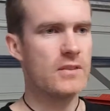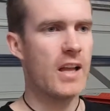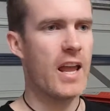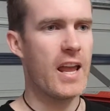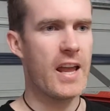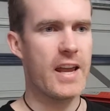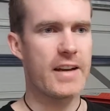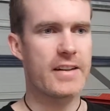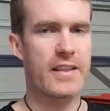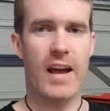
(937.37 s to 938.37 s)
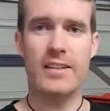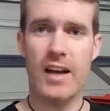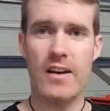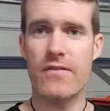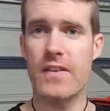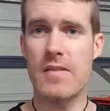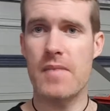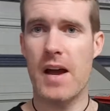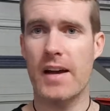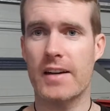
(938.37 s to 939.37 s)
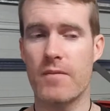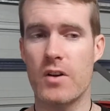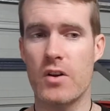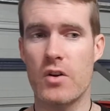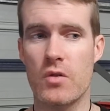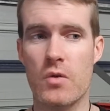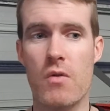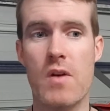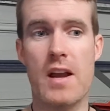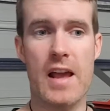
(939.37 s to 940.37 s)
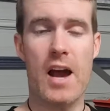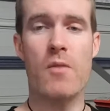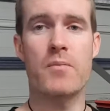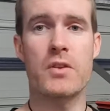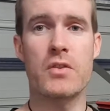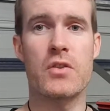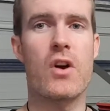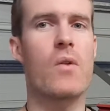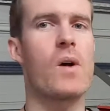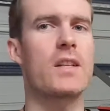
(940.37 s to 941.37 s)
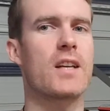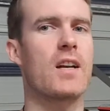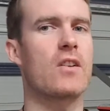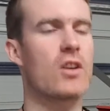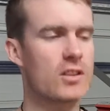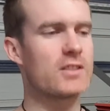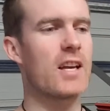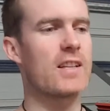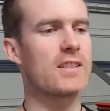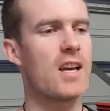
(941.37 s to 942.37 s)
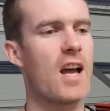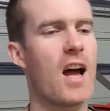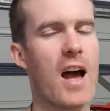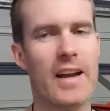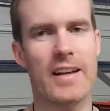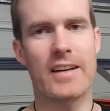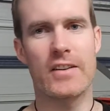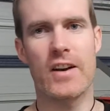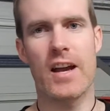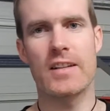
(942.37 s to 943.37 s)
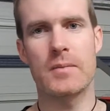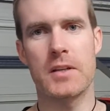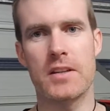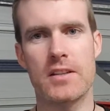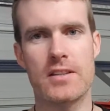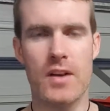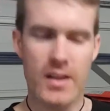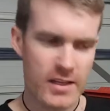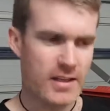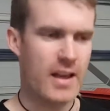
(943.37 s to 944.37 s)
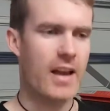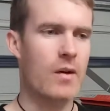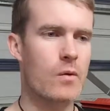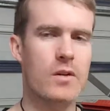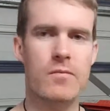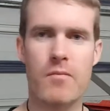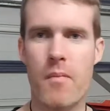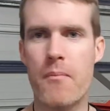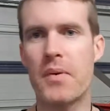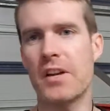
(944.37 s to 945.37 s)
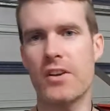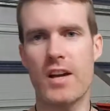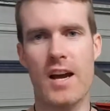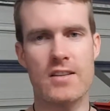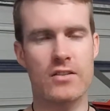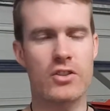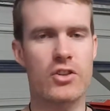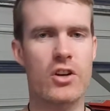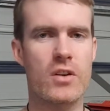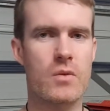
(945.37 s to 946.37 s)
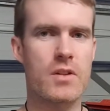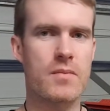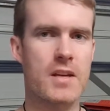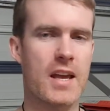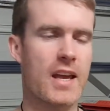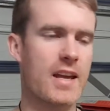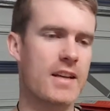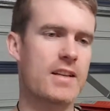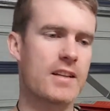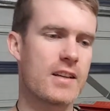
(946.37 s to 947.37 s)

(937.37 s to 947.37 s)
and that kind of feedback will really help to know what kind of content I can create, because yeah, I want to bring you guys on the journey with me,